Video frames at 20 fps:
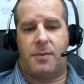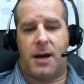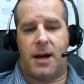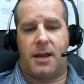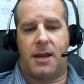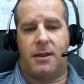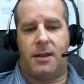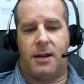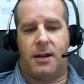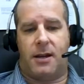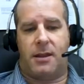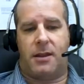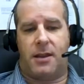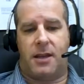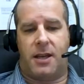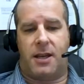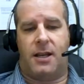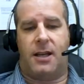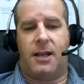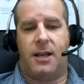by the
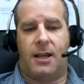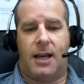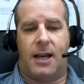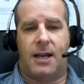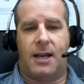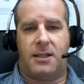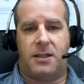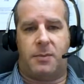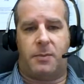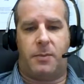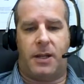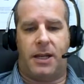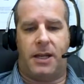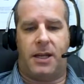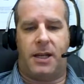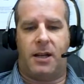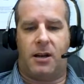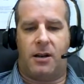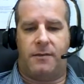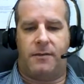thinning and
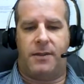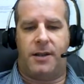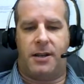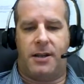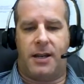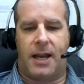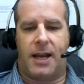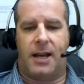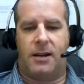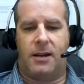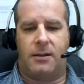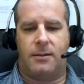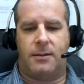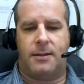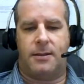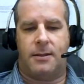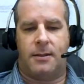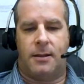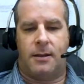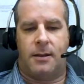splitting of the
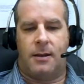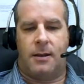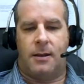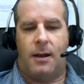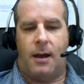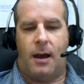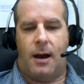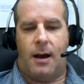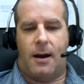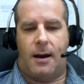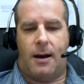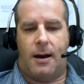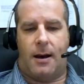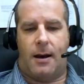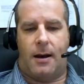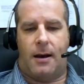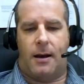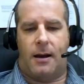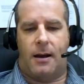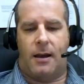nails,
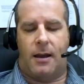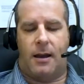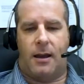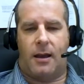uh,